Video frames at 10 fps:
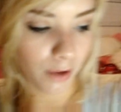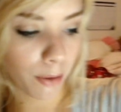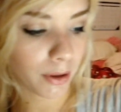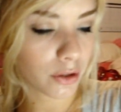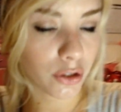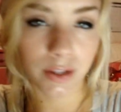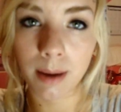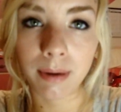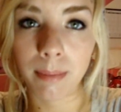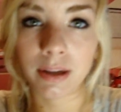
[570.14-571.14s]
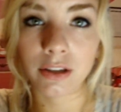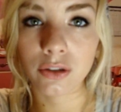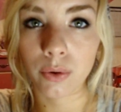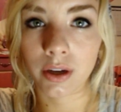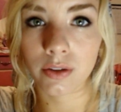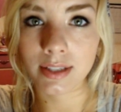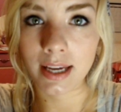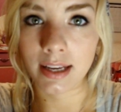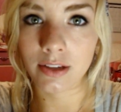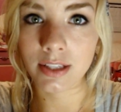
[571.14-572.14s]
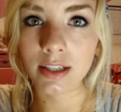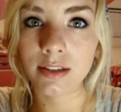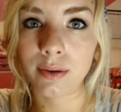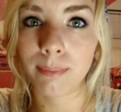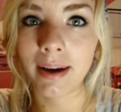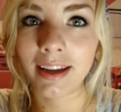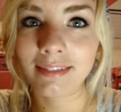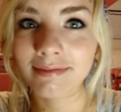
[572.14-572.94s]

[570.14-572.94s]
hope you enjoy the upcoming tutorials, and I'll see you soon. Bye.